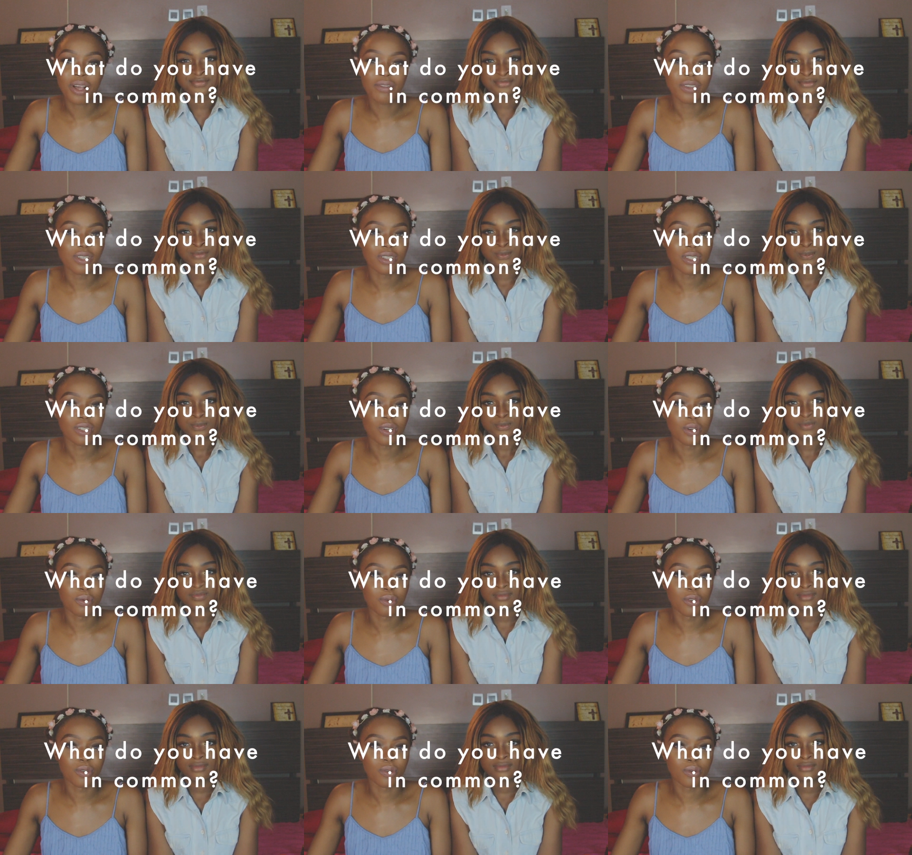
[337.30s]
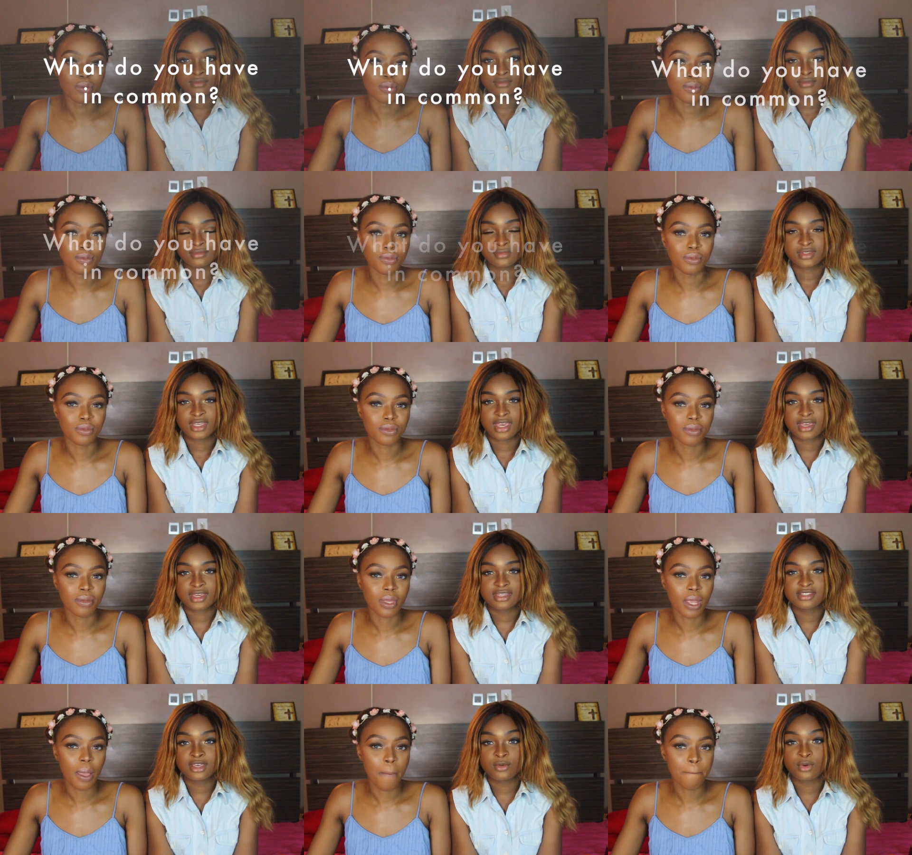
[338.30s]
Speaker 1: have a lot in common. I
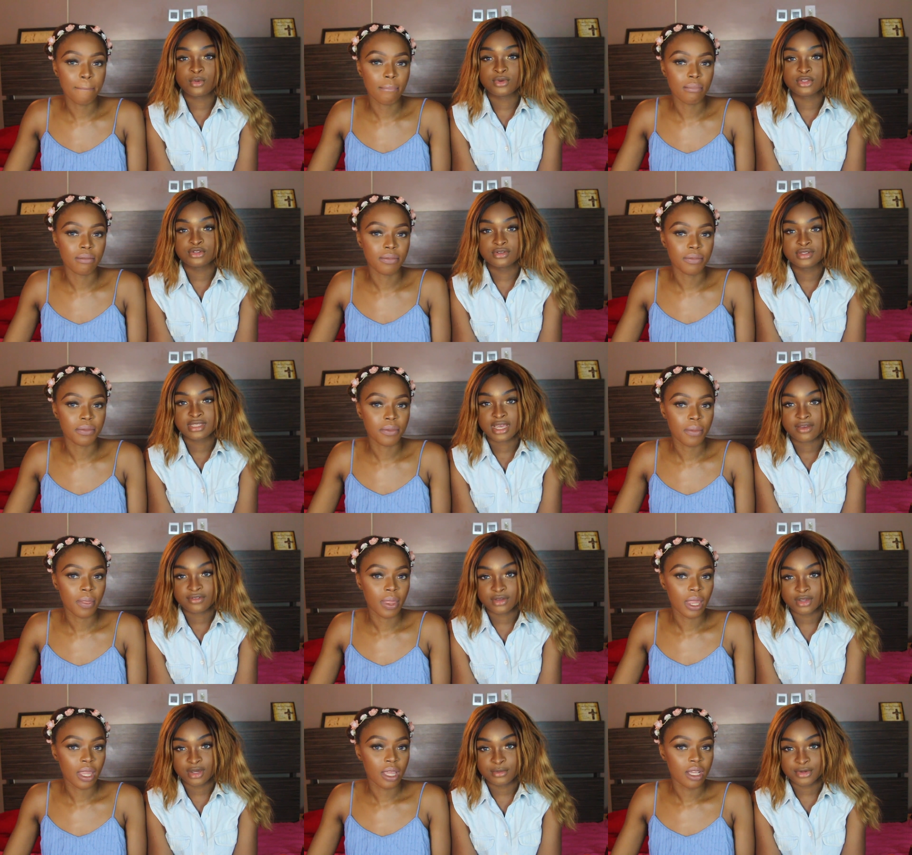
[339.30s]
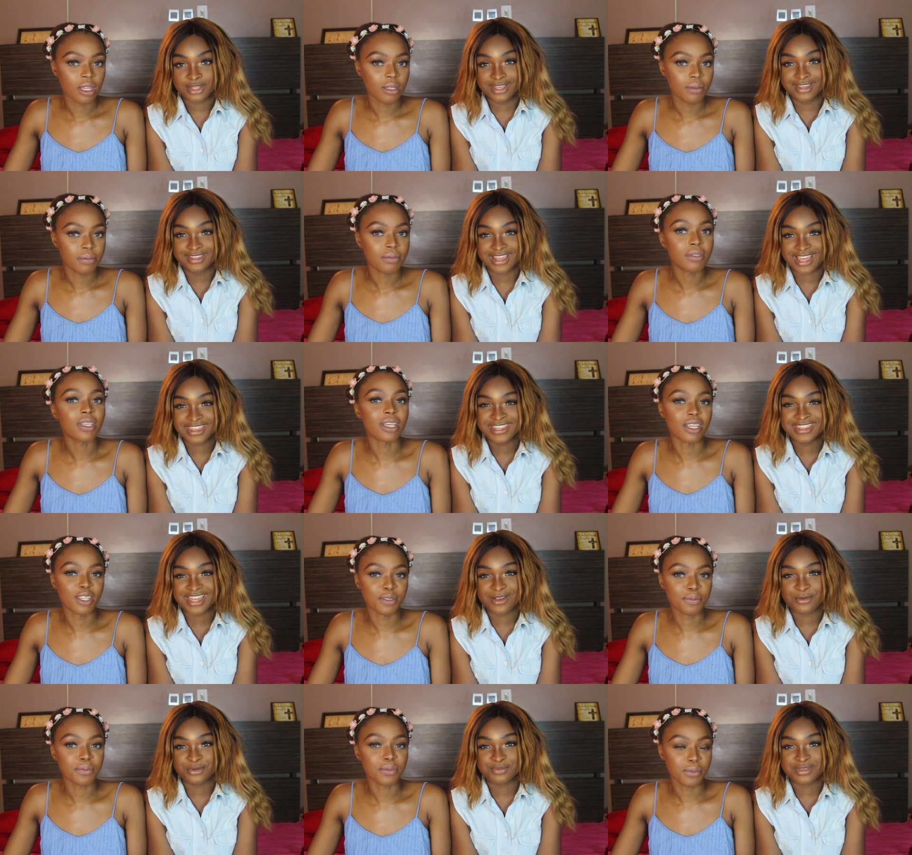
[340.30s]
can tell you what we don't have in common. I
Speaker 2: think
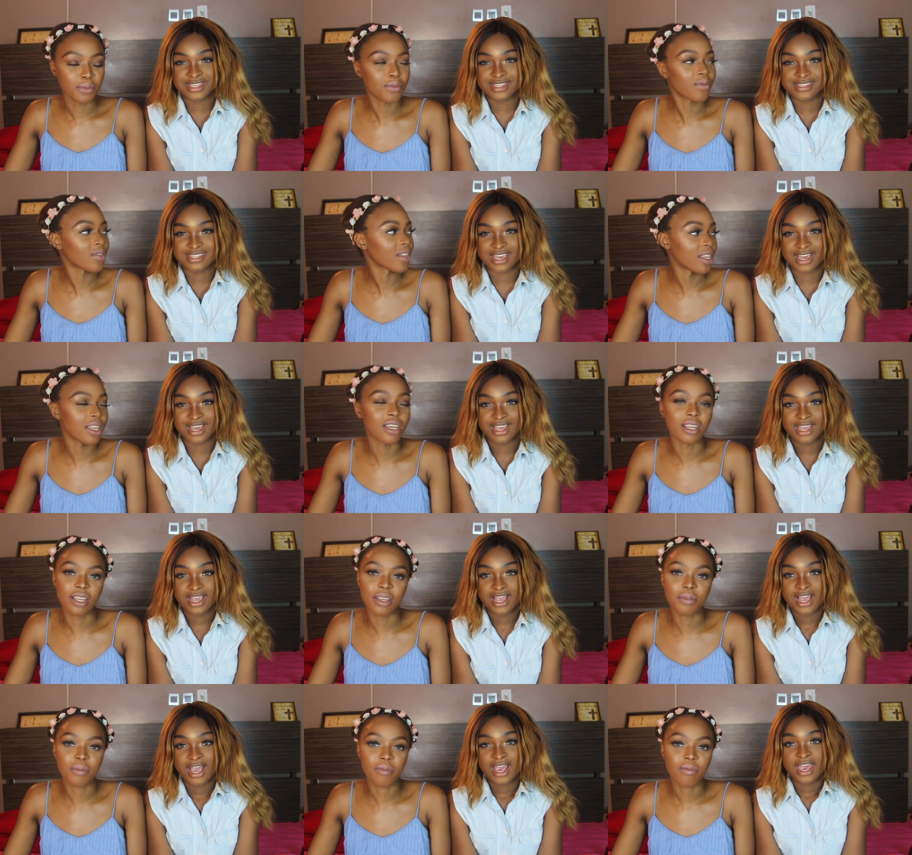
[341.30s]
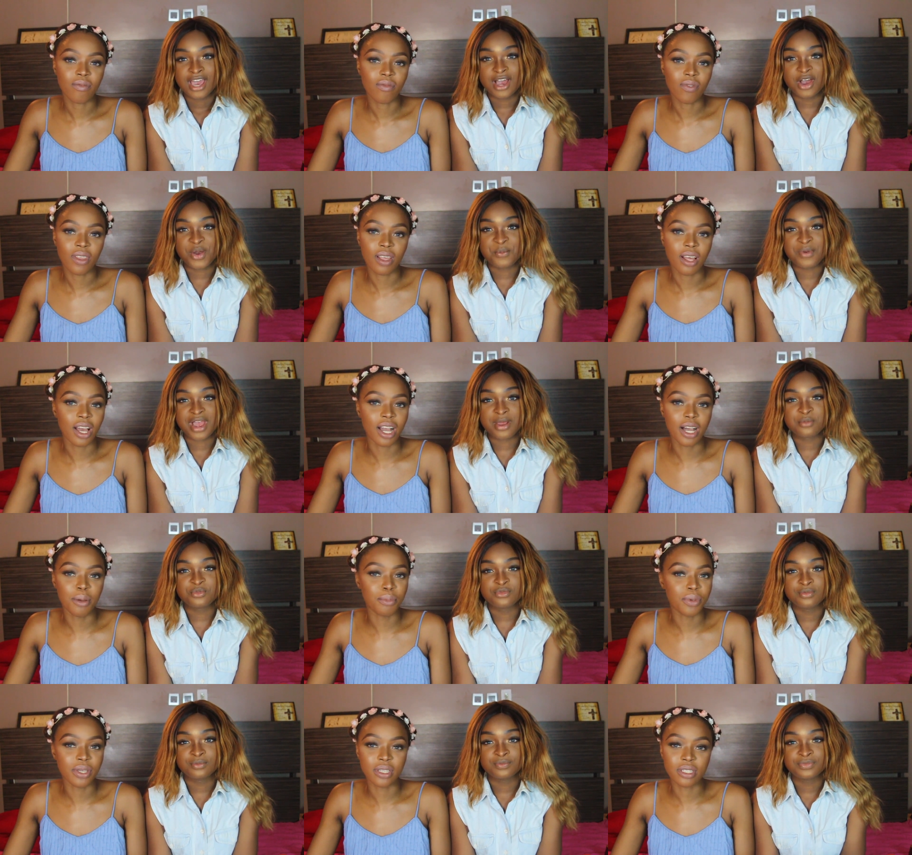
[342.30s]
that would be easier. Yeah.
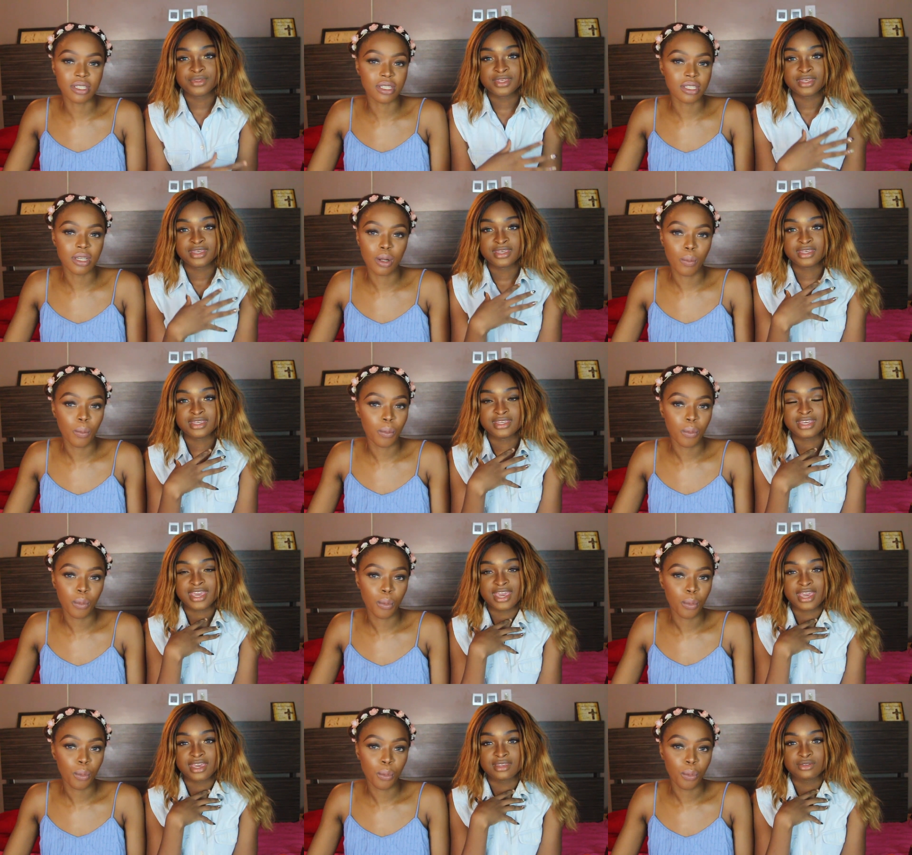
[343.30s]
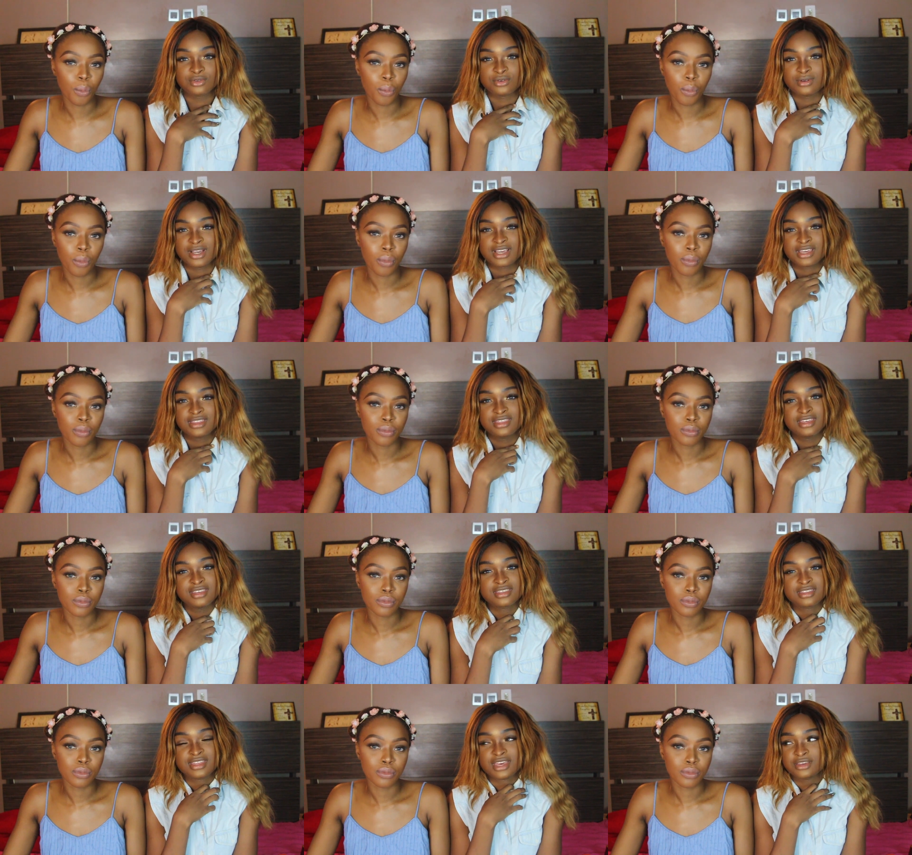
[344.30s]
I'm paint.
Speaker 1: Yeah. No, I think
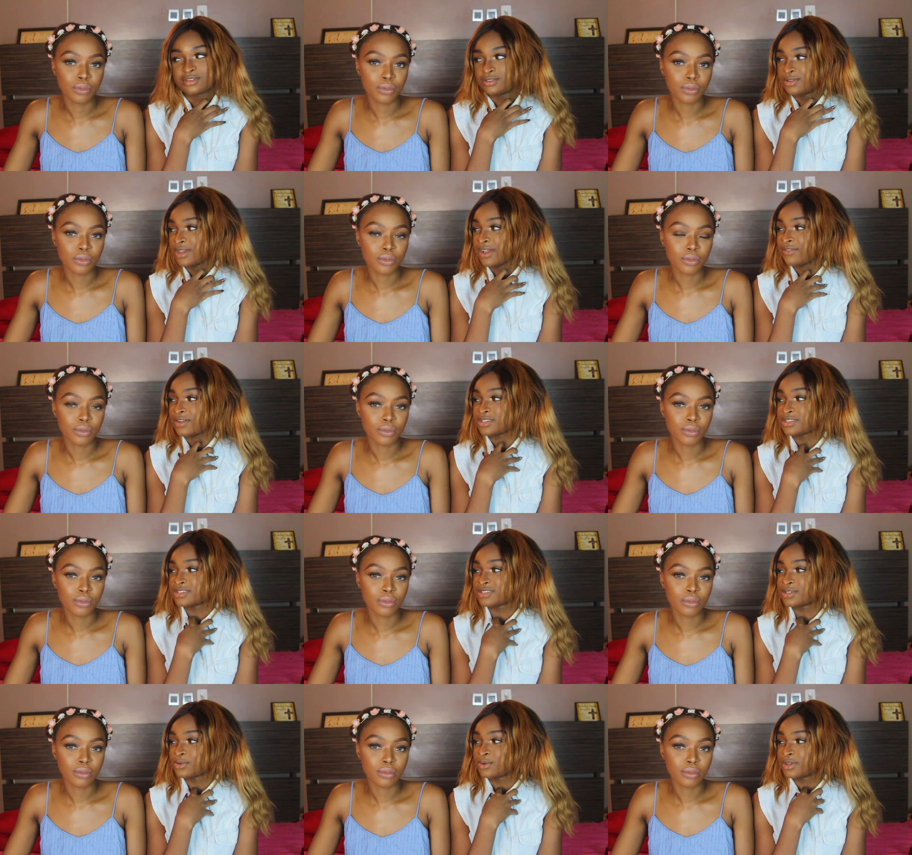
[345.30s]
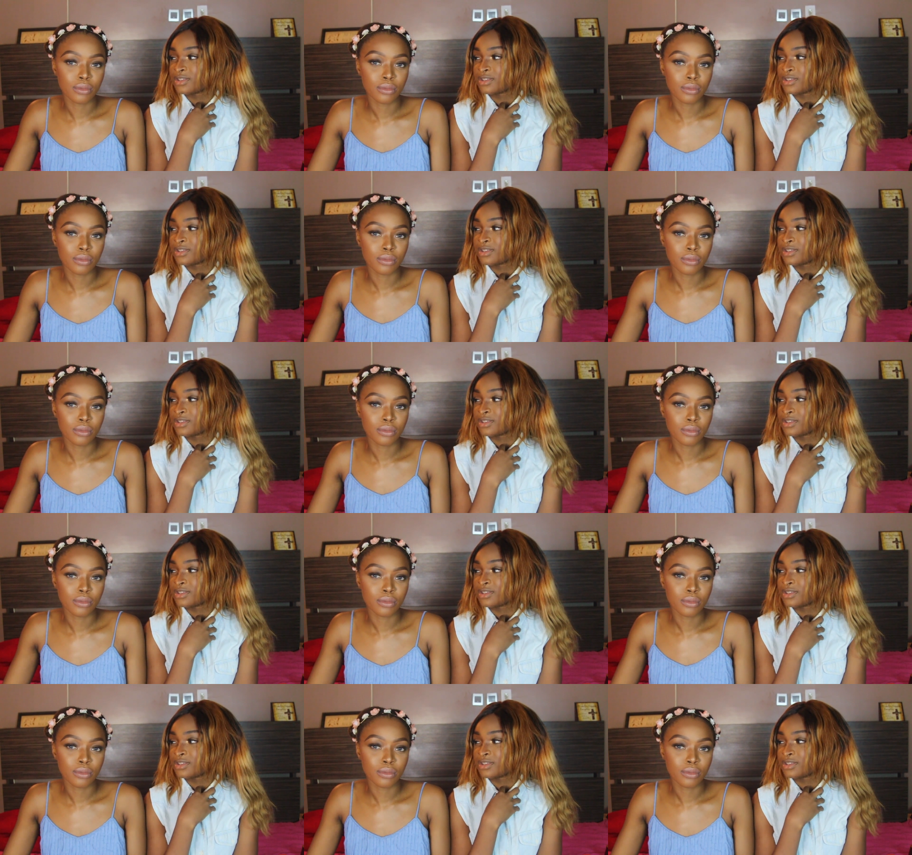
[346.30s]
that you have artistic